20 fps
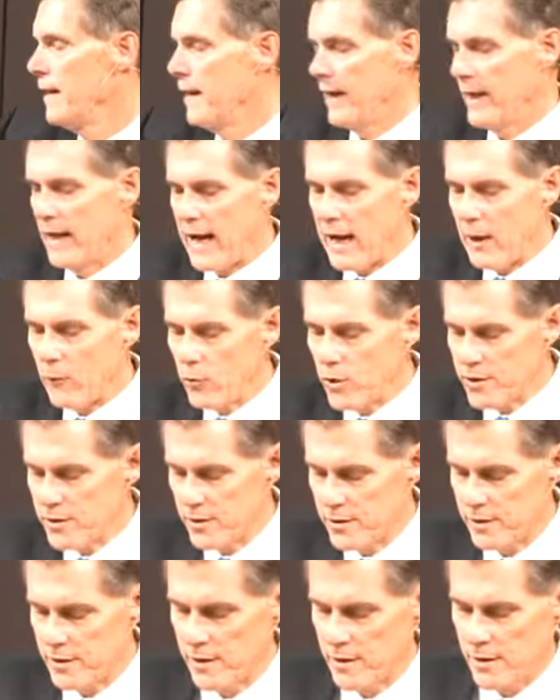And I would
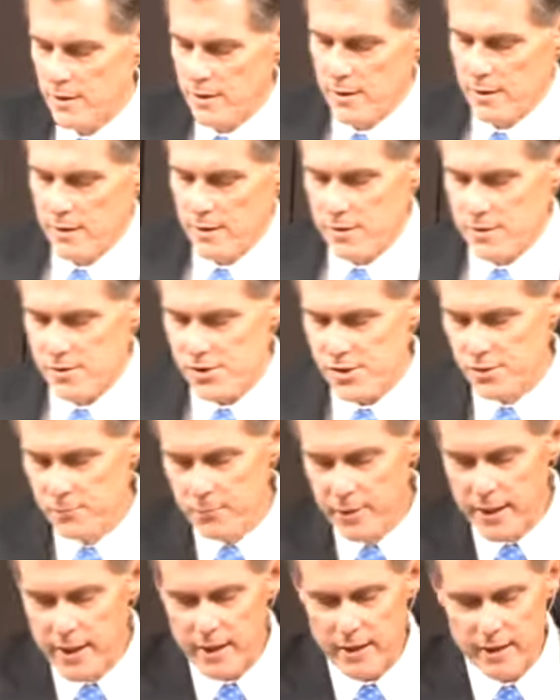
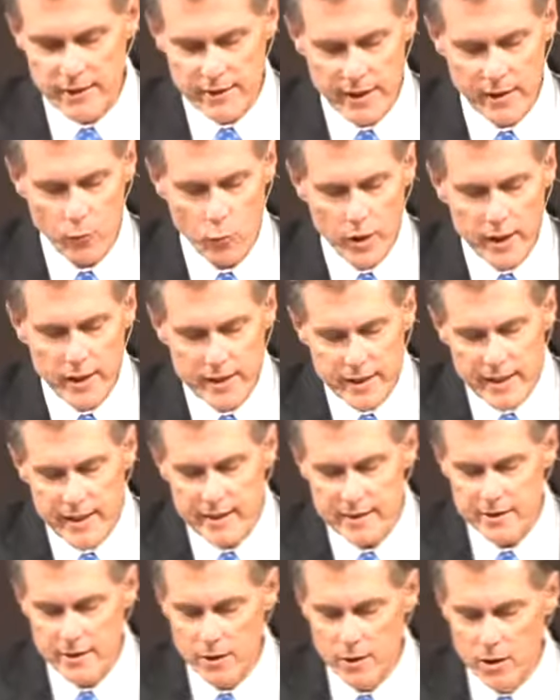submit that we
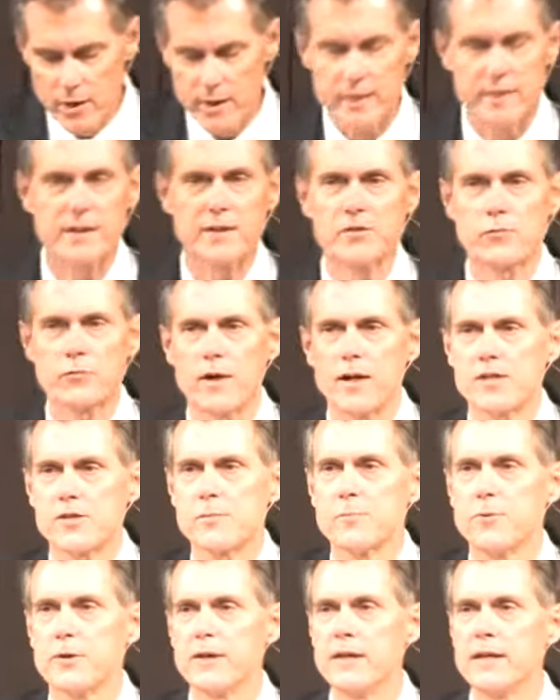need to look at this
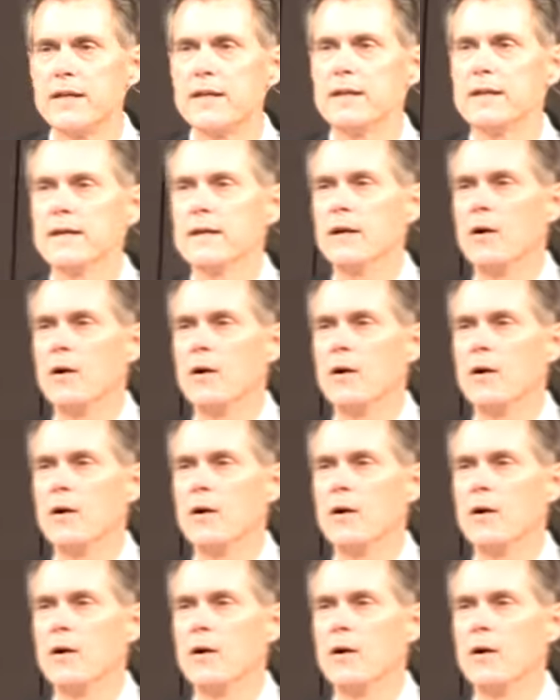recipe.